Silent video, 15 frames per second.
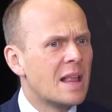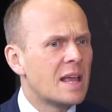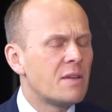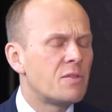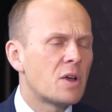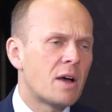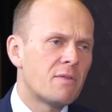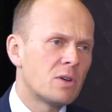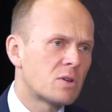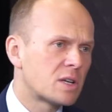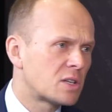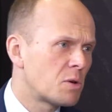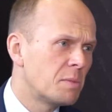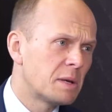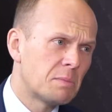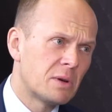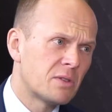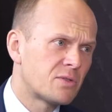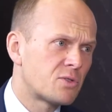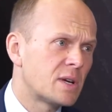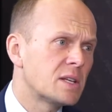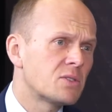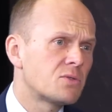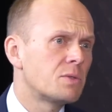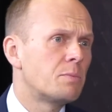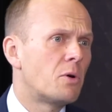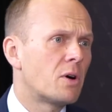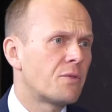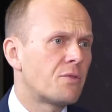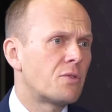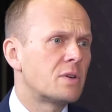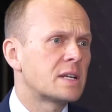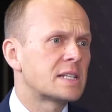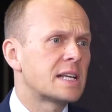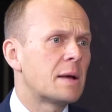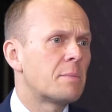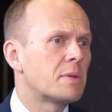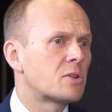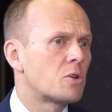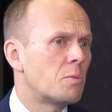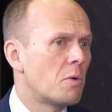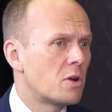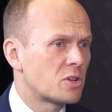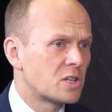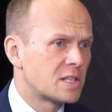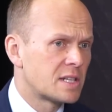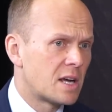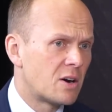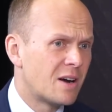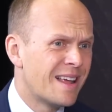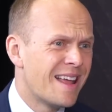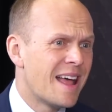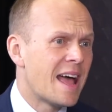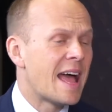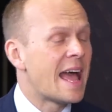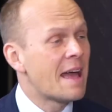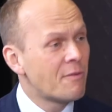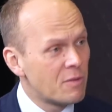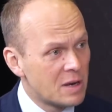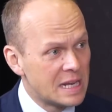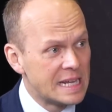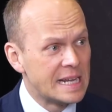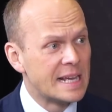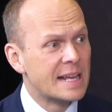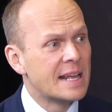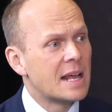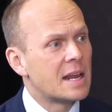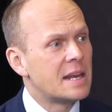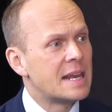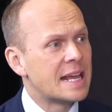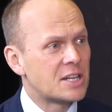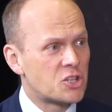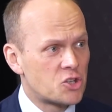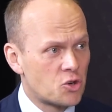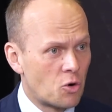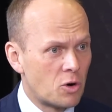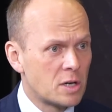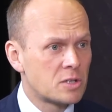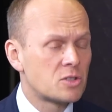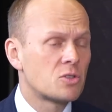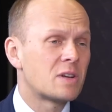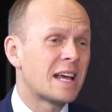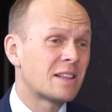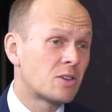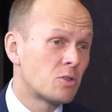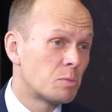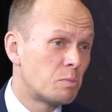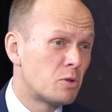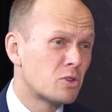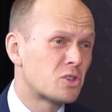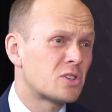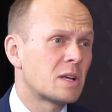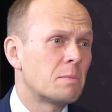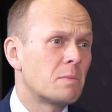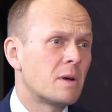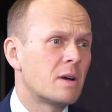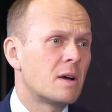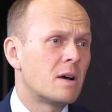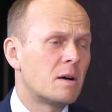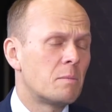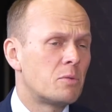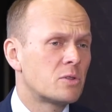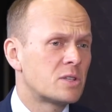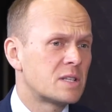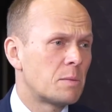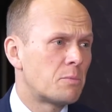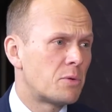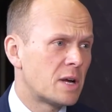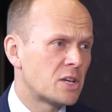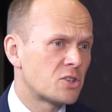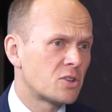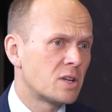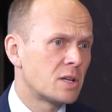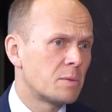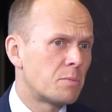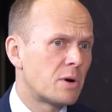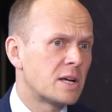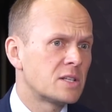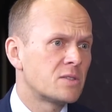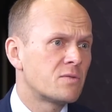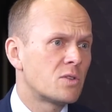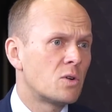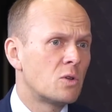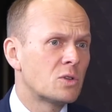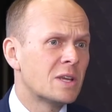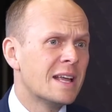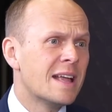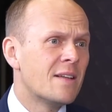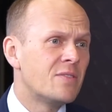If you have a look at Commitment of Traders report, for example, commercials are heavily net short, so that could put some pressure on the price of gold.